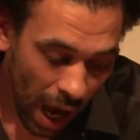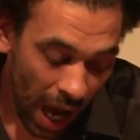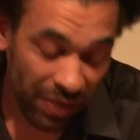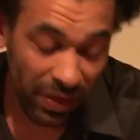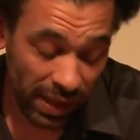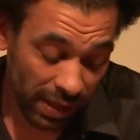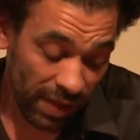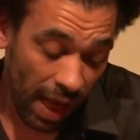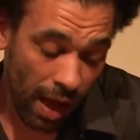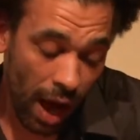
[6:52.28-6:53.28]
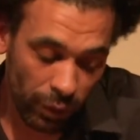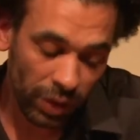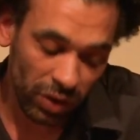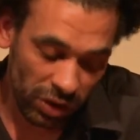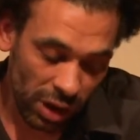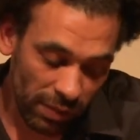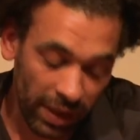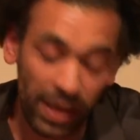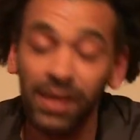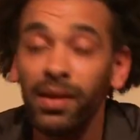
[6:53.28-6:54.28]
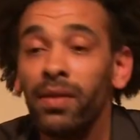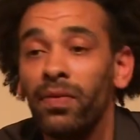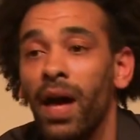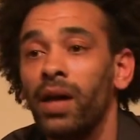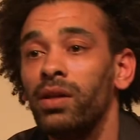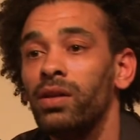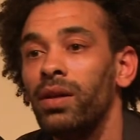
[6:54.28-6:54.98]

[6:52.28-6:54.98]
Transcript: I think that I've already touched on it already that